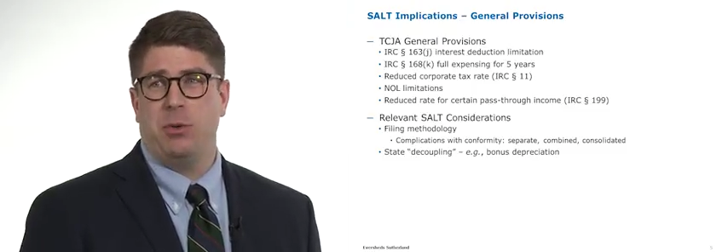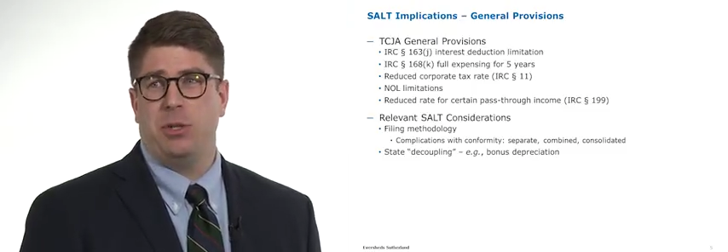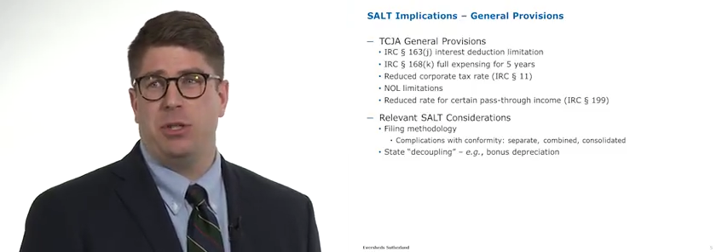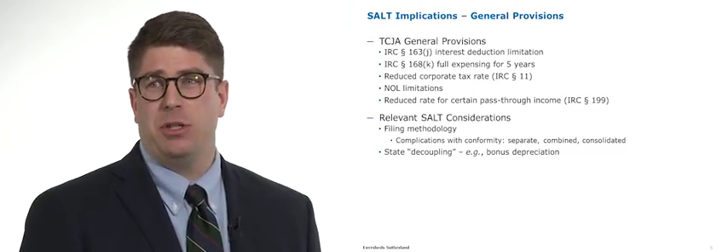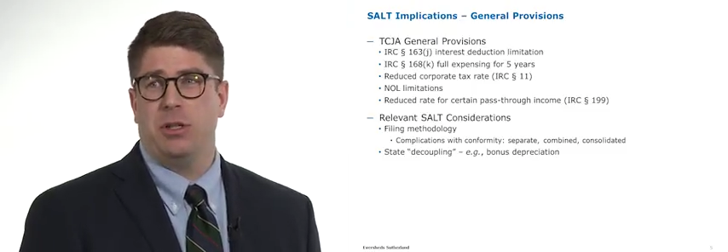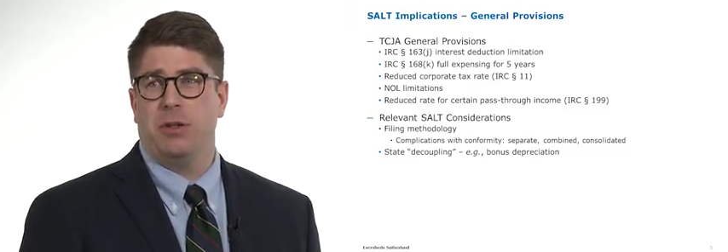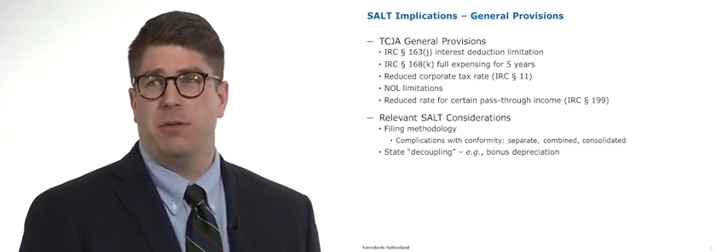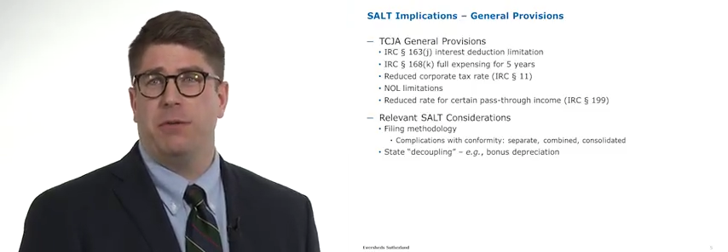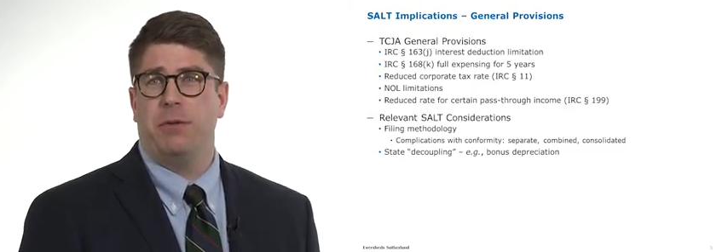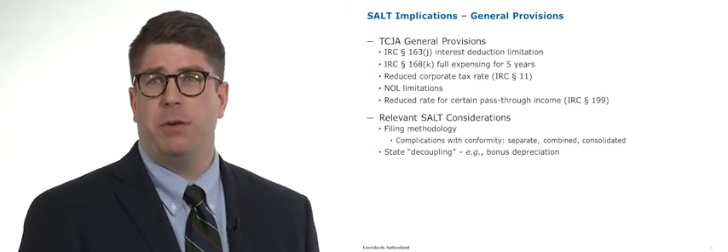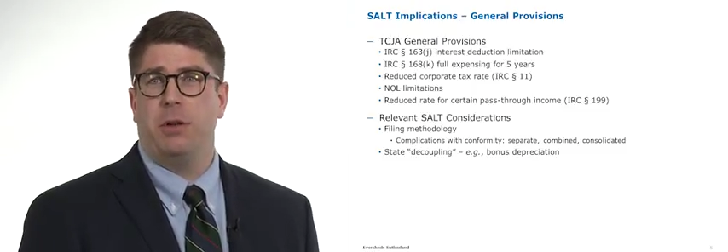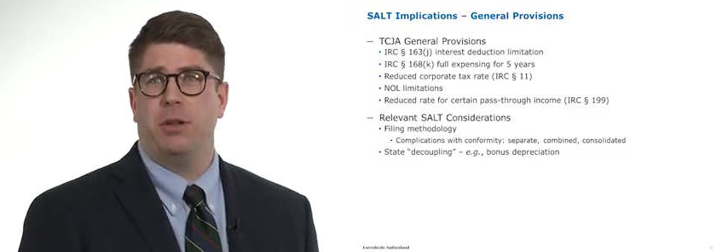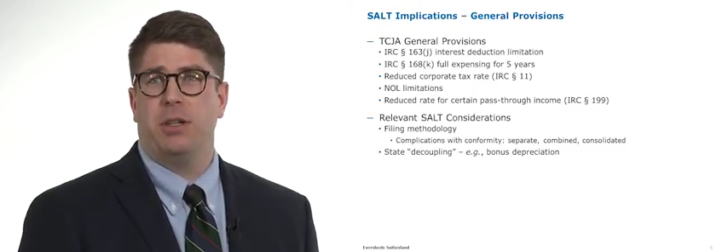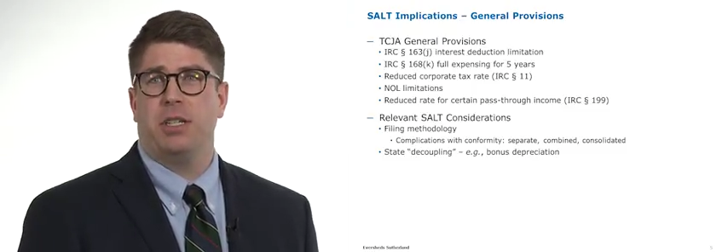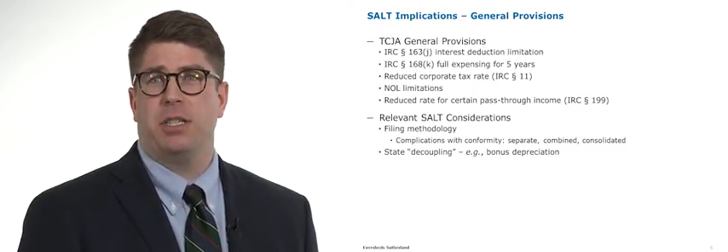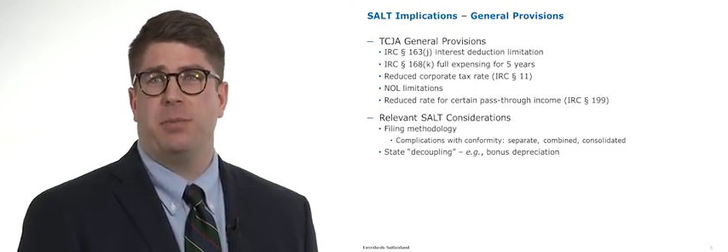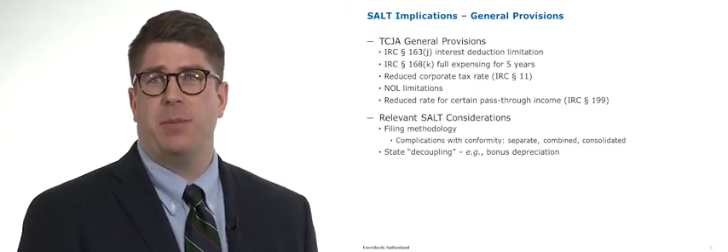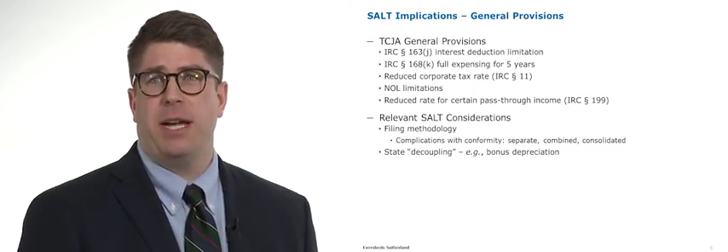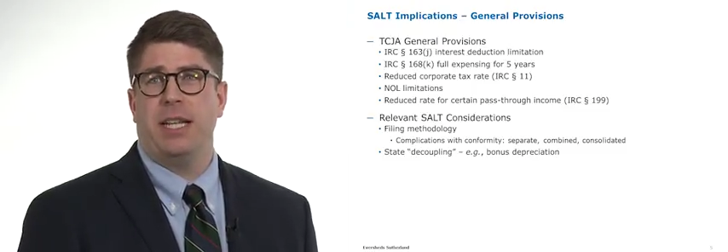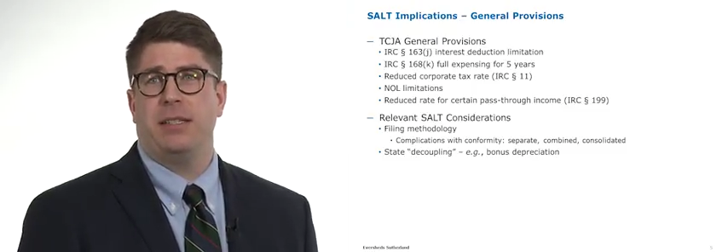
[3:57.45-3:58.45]
which is your full
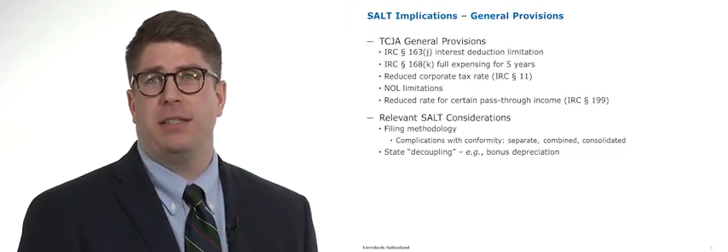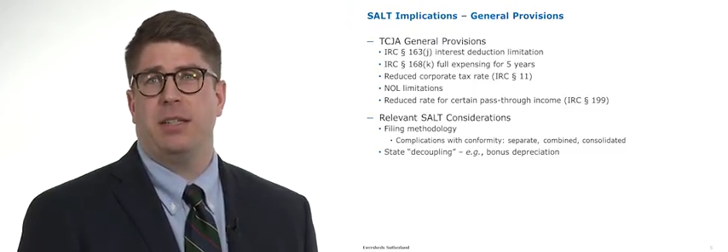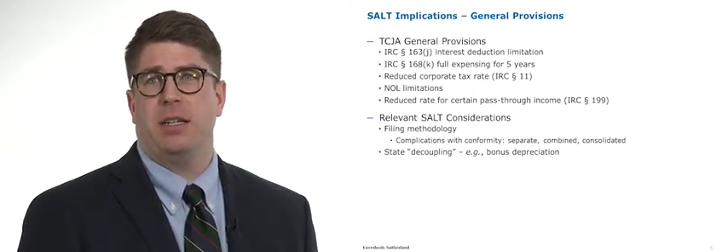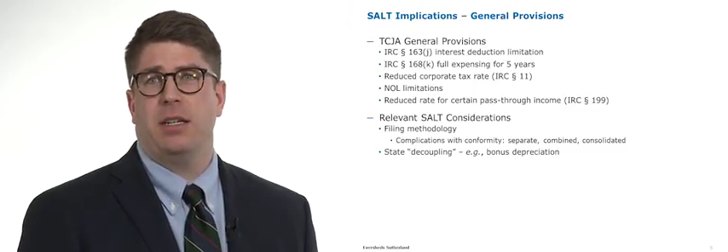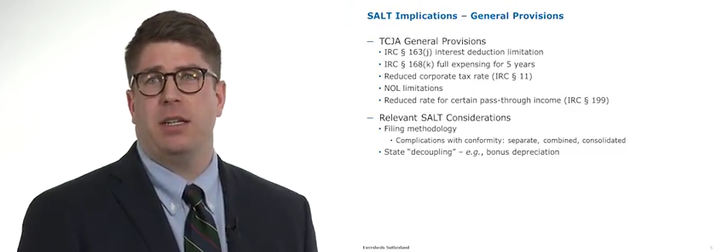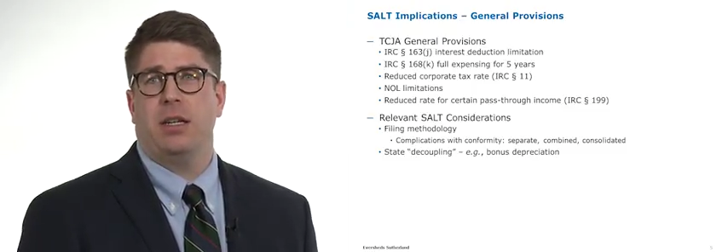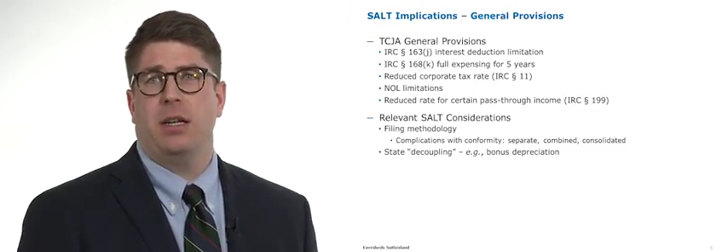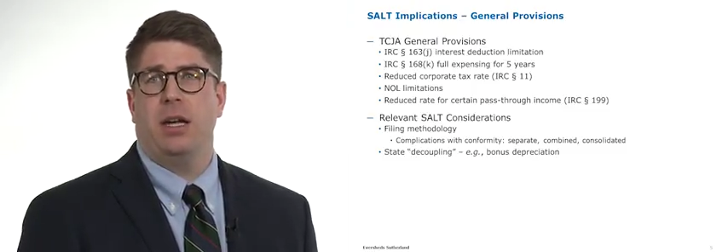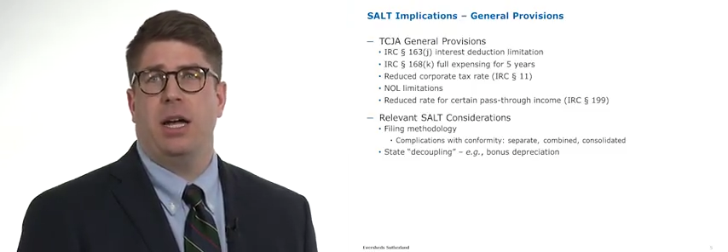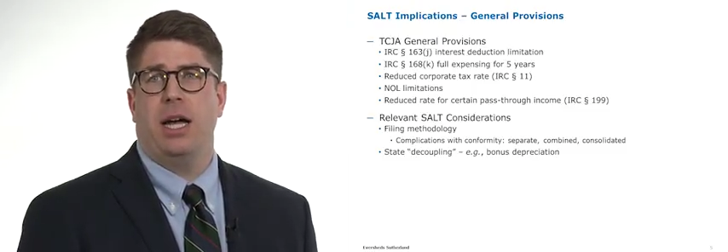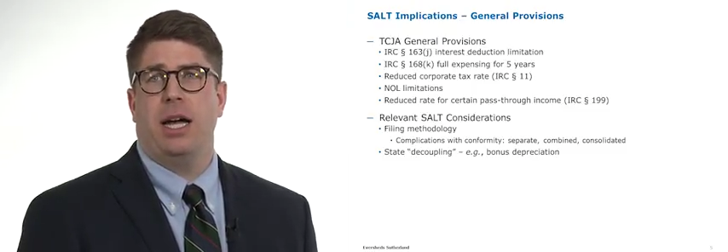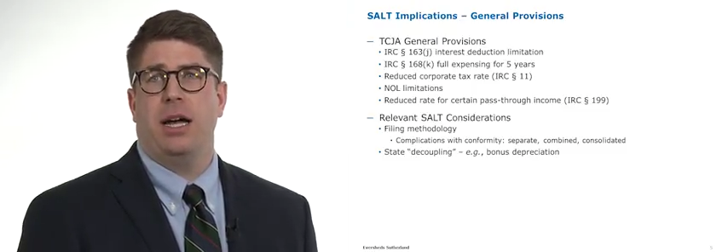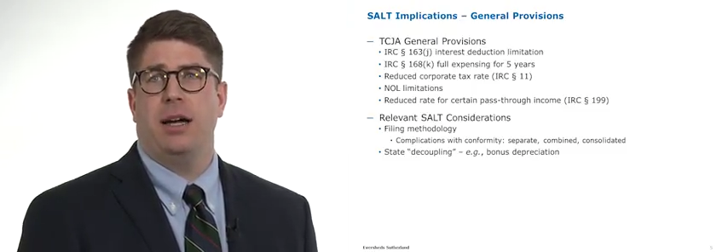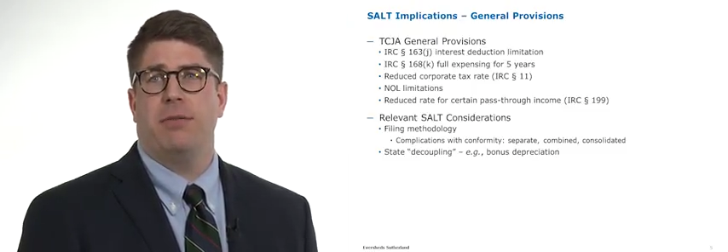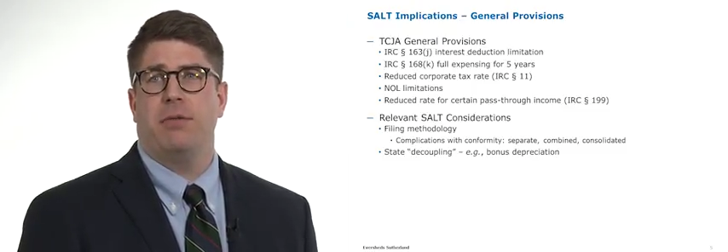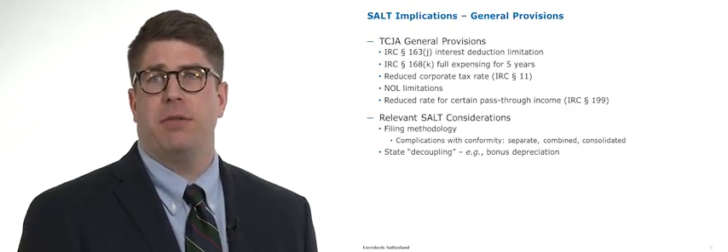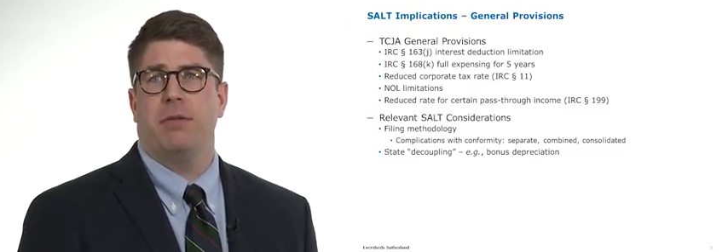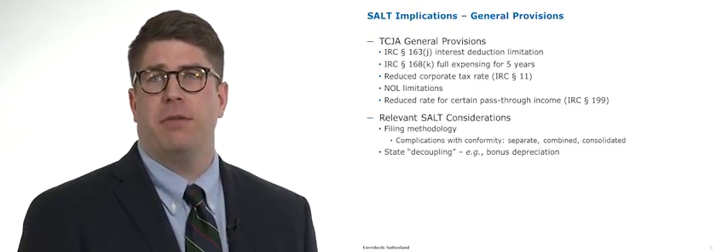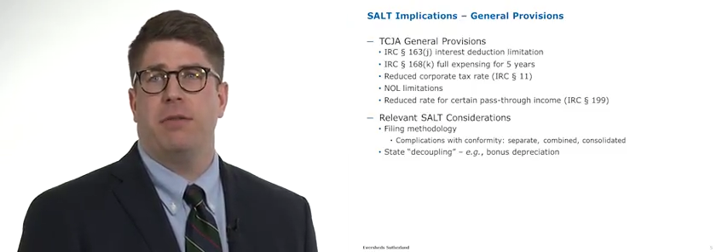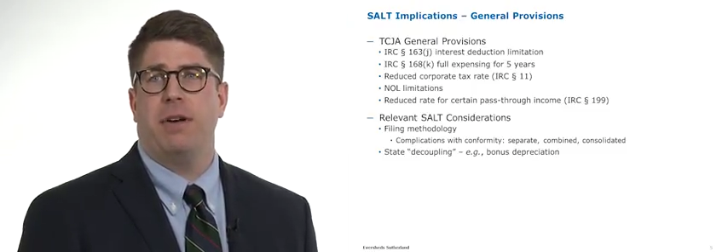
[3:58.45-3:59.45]
expensing
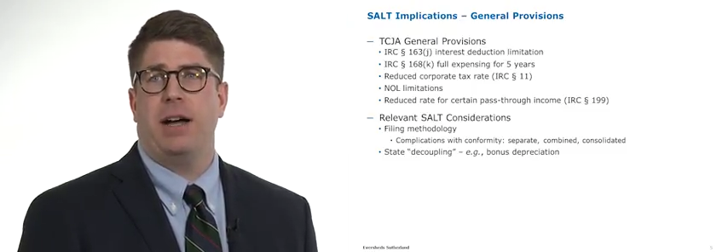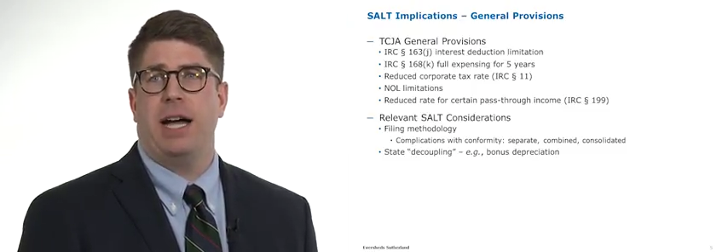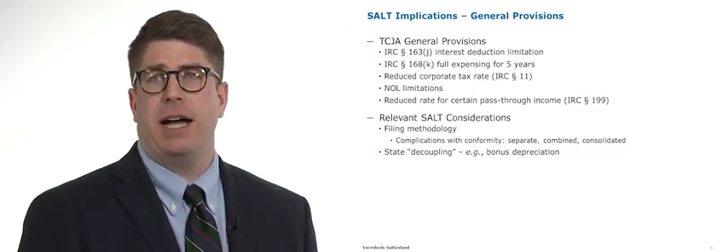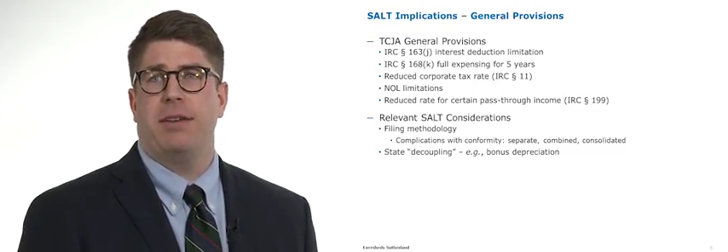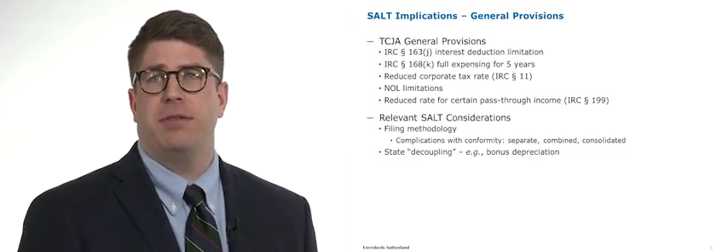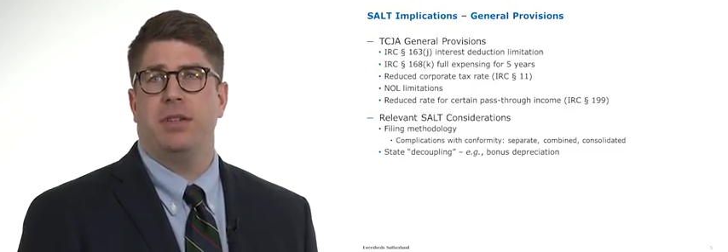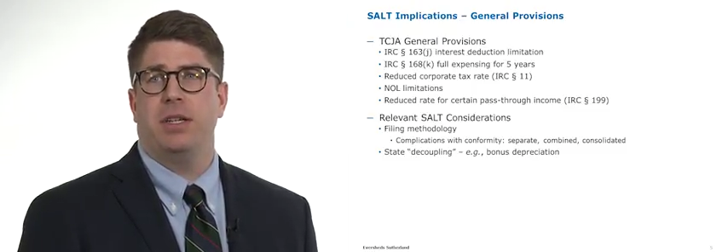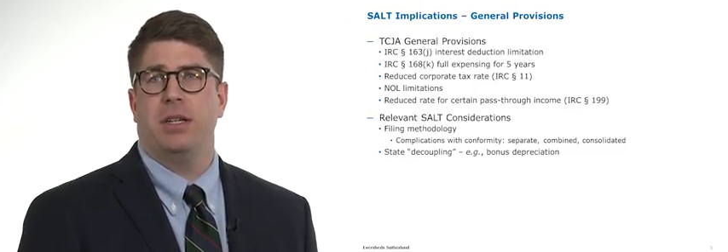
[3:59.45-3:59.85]
for 5